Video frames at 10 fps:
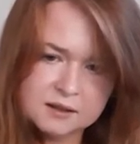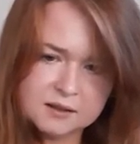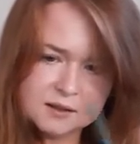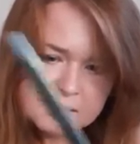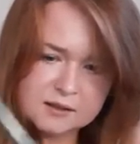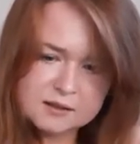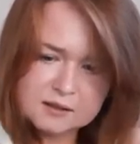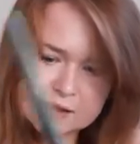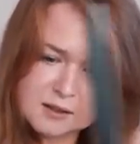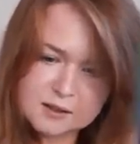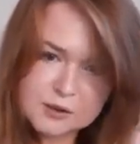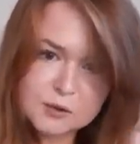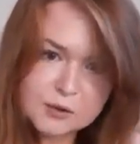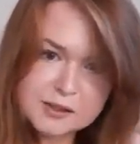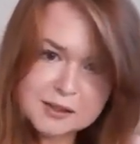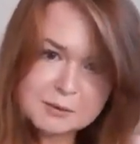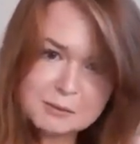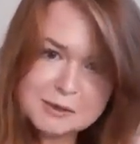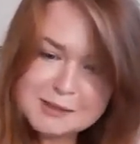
It doesn't look so good at the moment,